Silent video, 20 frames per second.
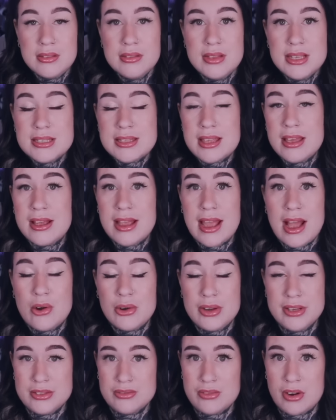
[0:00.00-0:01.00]
This
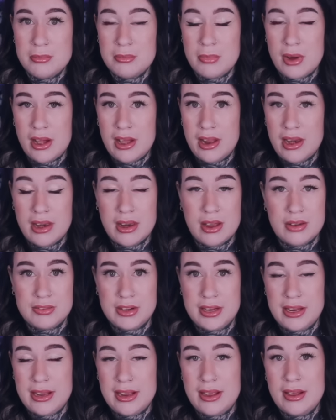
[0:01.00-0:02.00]
account is run by a
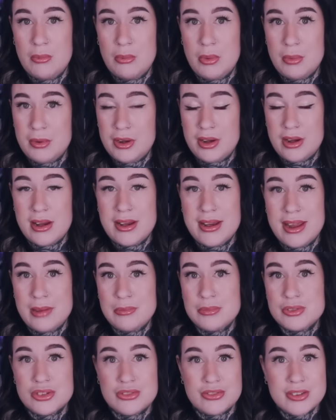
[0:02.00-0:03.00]
lovely woman
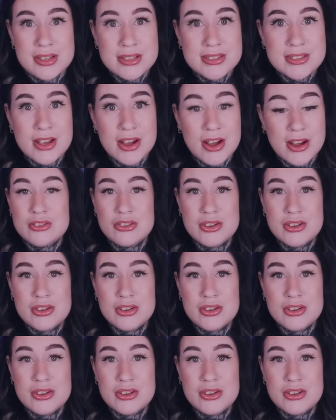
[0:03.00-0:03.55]
named Teresa.